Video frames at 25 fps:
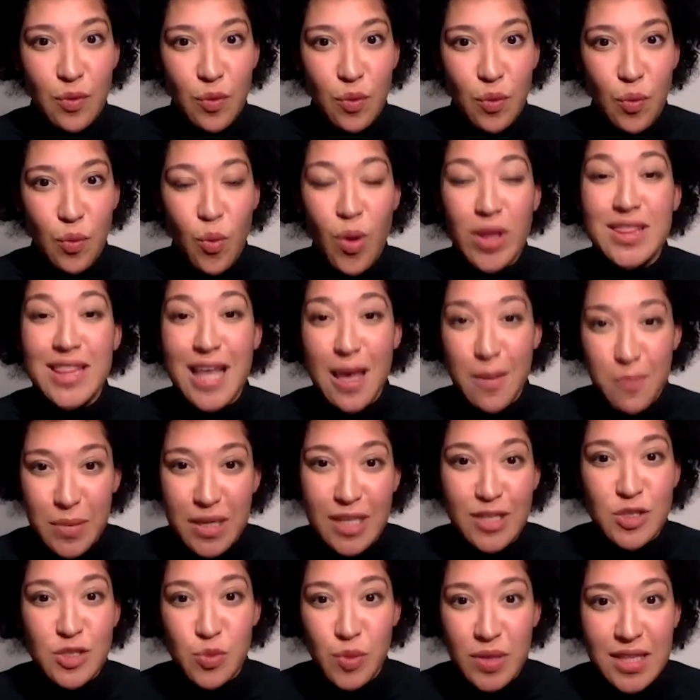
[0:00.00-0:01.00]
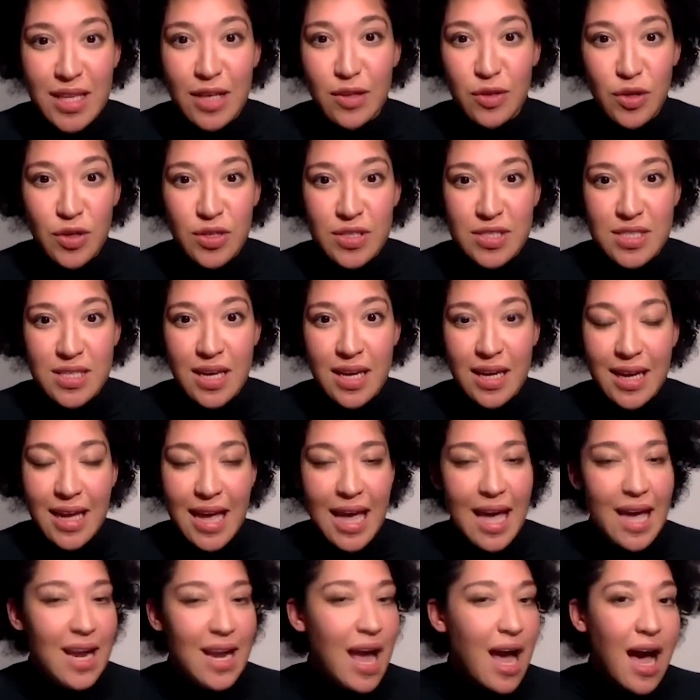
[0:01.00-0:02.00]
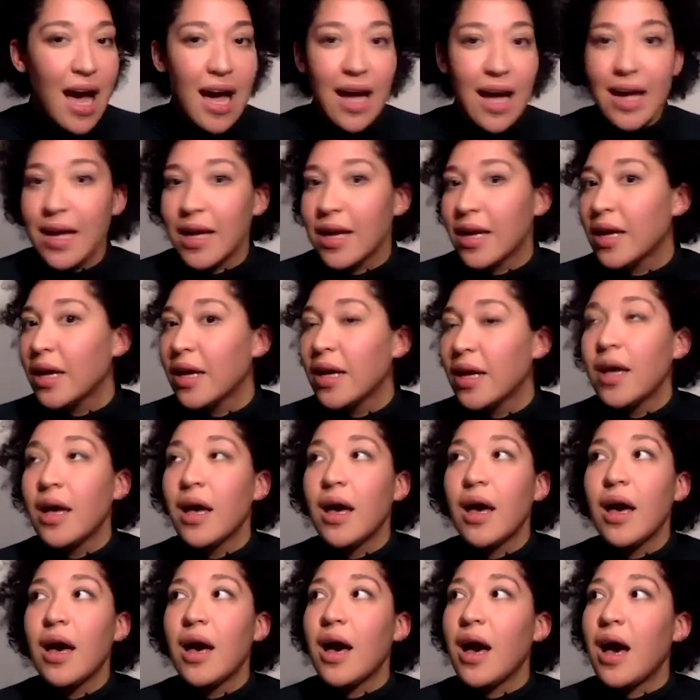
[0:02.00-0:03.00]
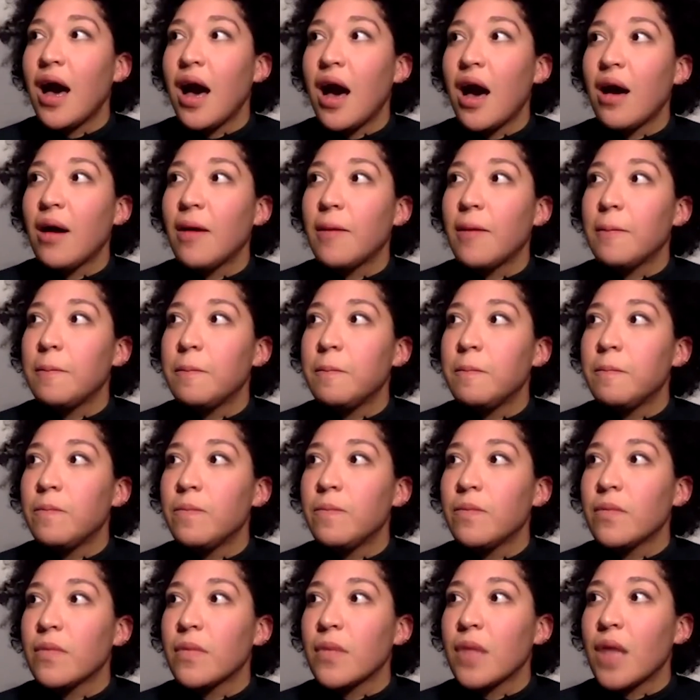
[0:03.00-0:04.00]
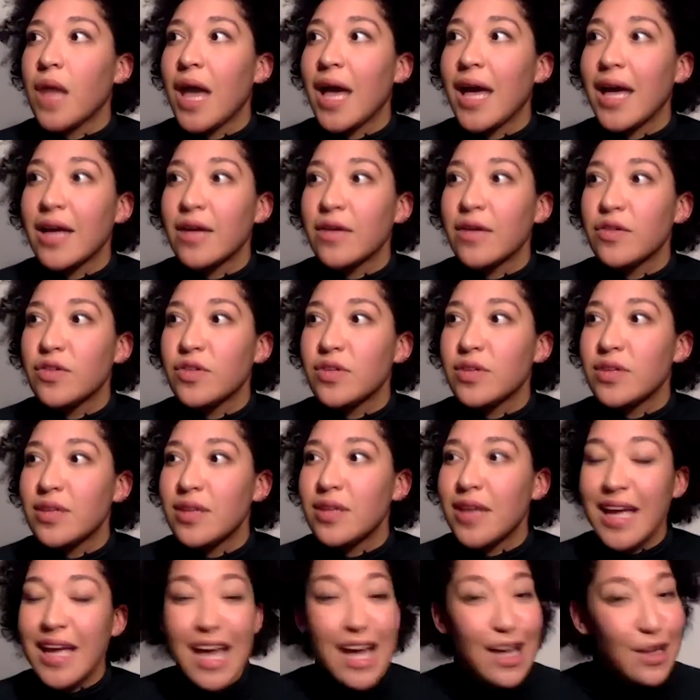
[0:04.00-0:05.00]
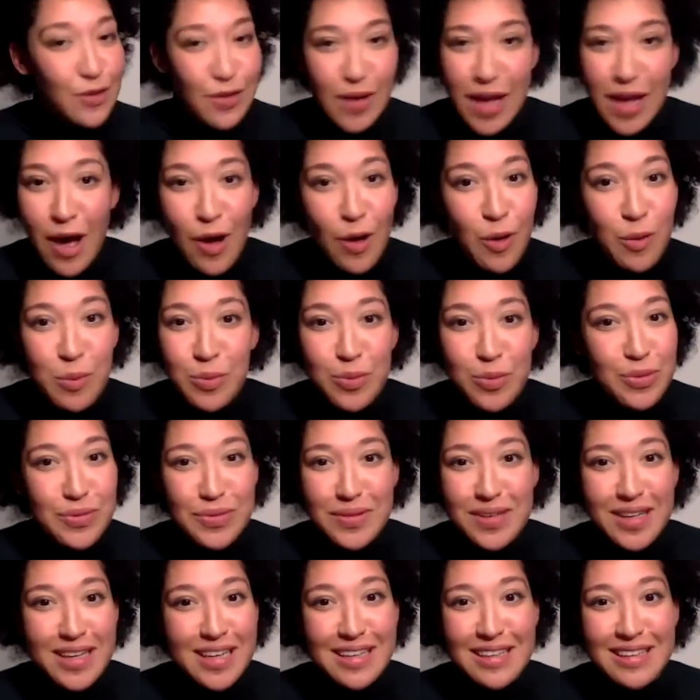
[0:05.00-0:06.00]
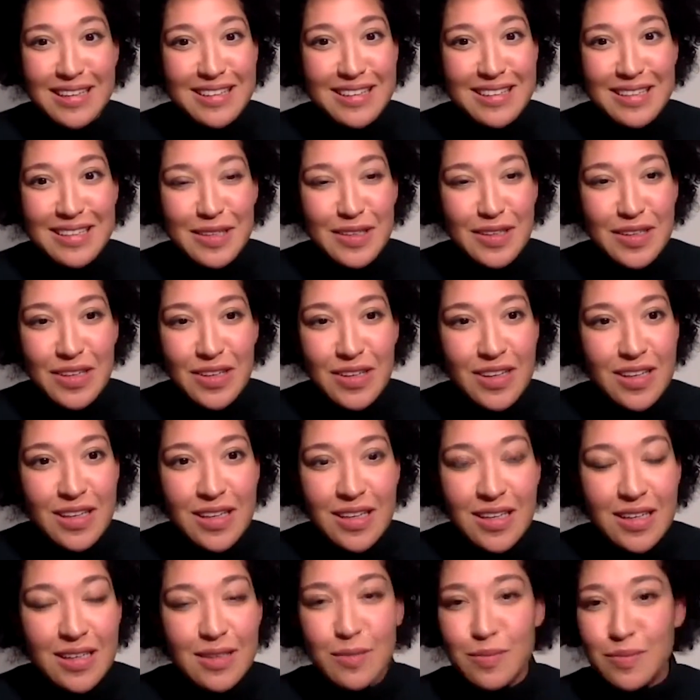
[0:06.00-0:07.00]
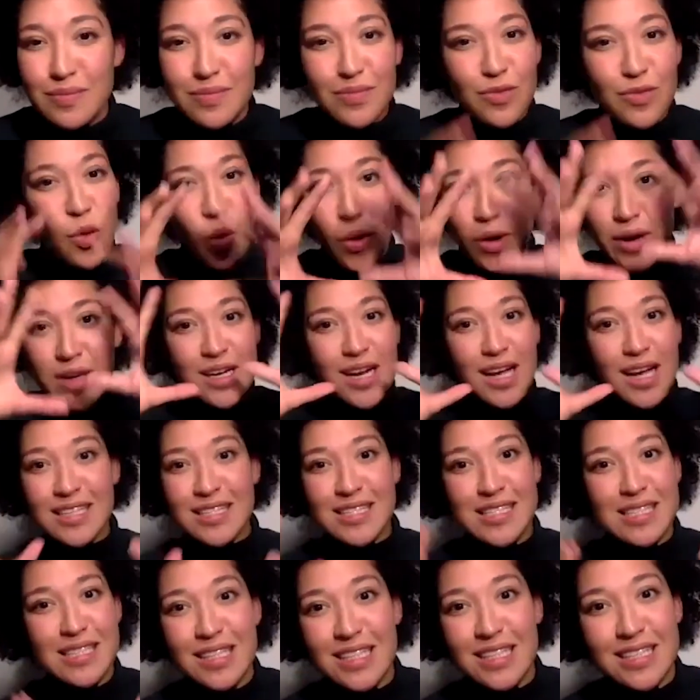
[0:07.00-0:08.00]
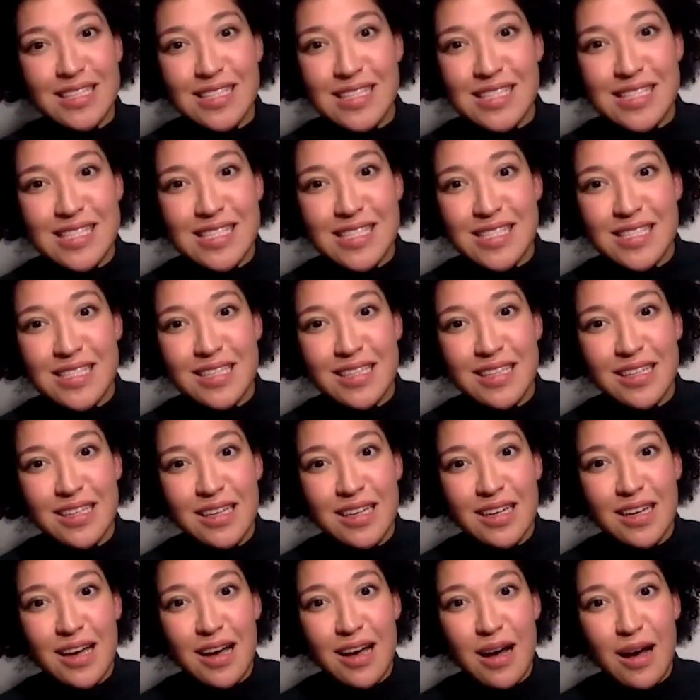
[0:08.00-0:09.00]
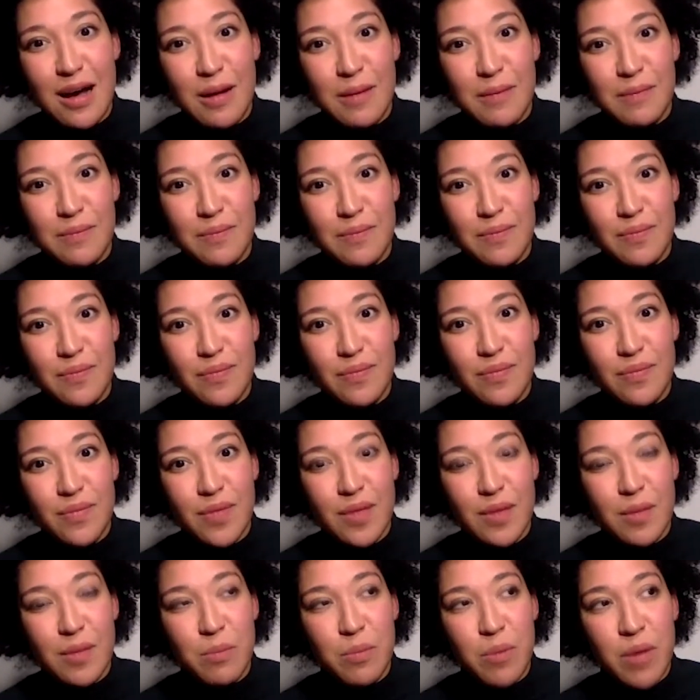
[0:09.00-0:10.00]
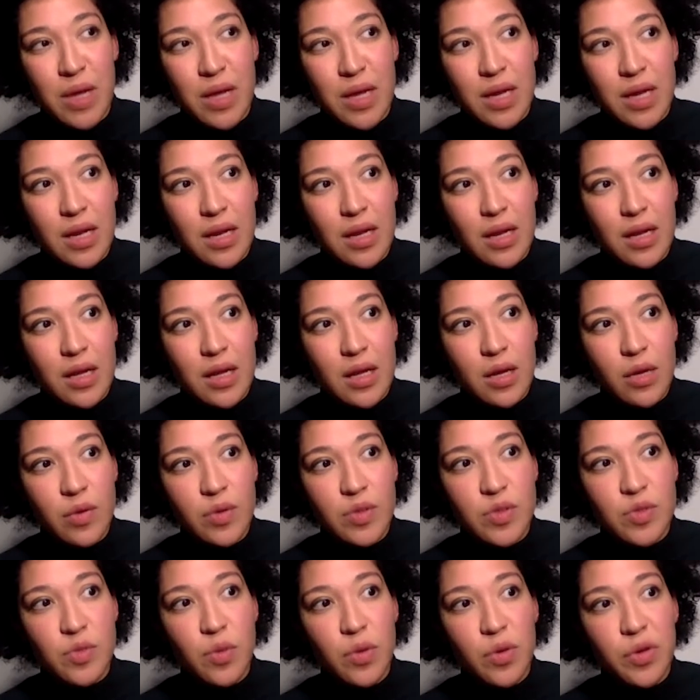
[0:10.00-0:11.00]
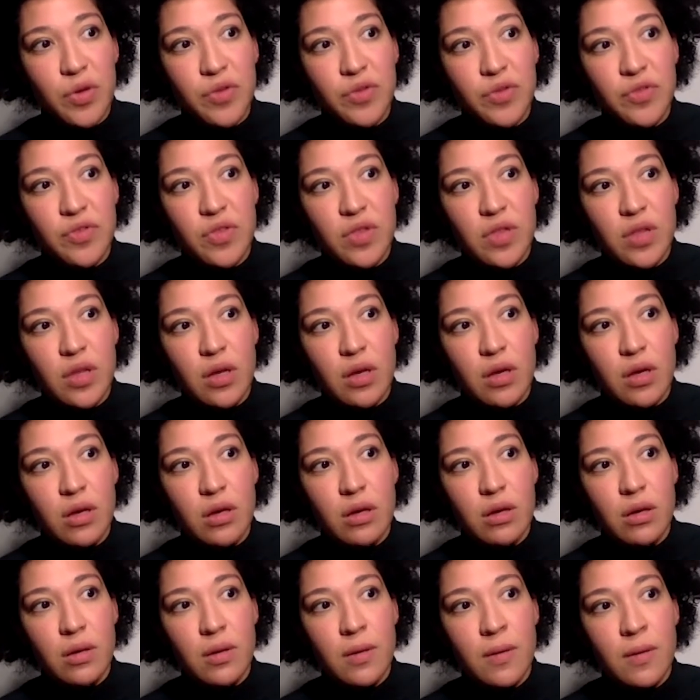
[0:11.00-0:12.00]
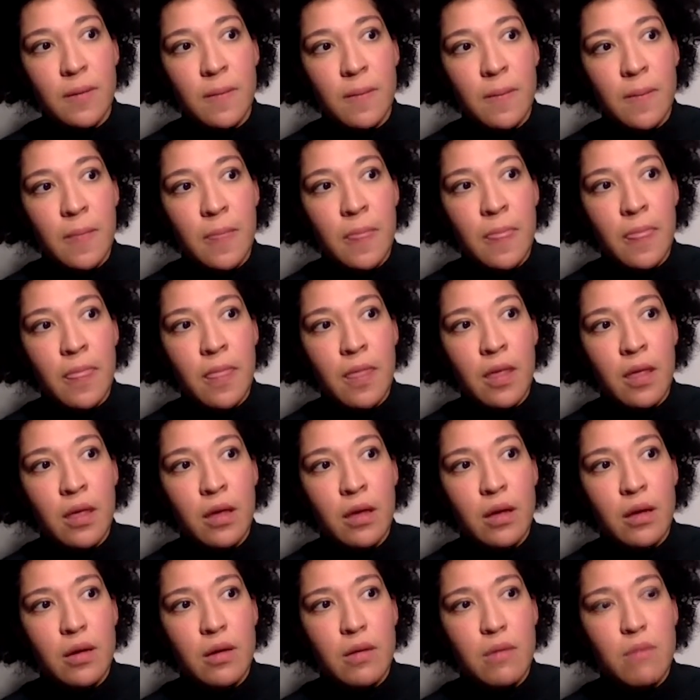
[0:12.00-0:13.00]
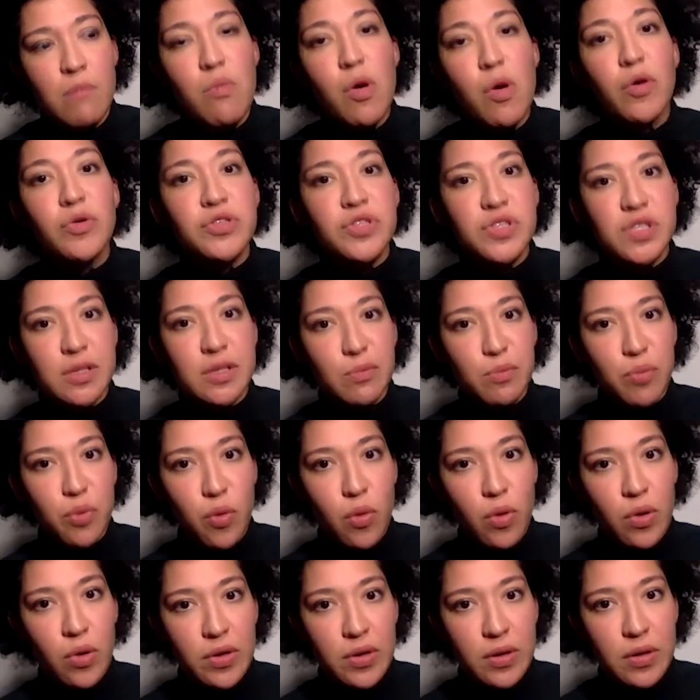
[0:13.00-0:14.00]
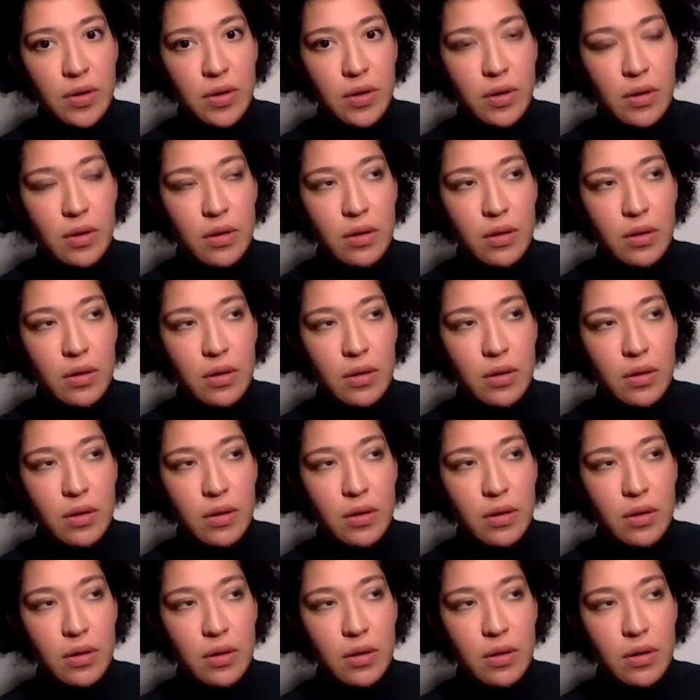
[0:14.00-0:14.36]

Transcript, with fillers: what that means, what that looks like. And I um, I had again help in organizing this um, but it was one of the most important